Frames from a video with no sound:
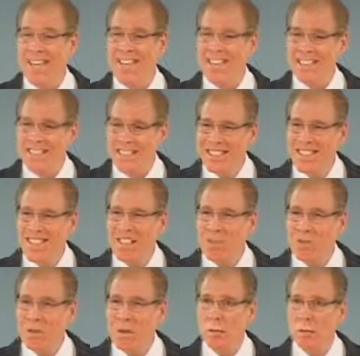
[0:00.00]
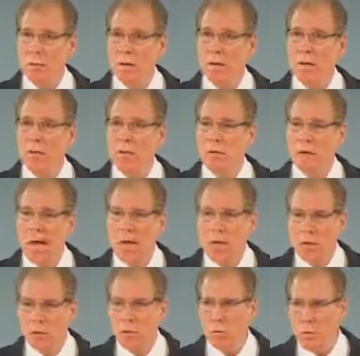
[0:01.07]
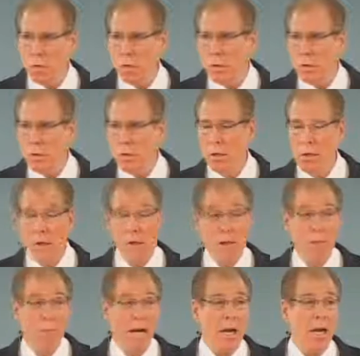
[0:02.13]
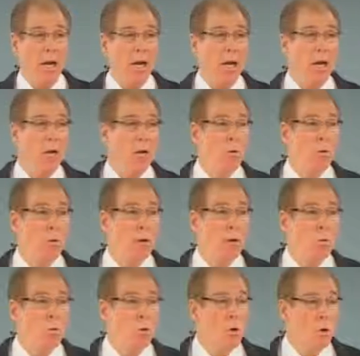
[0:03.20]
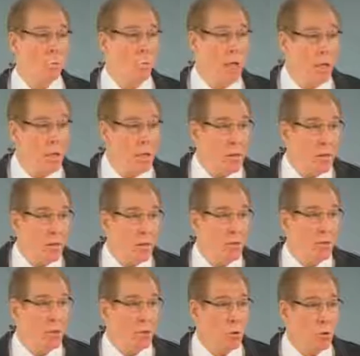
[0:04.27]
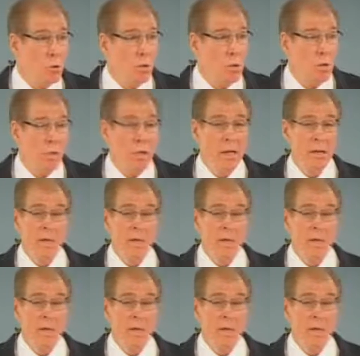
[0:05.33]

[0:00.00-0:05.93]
it says something not too good about how well we're obedient to the Lord.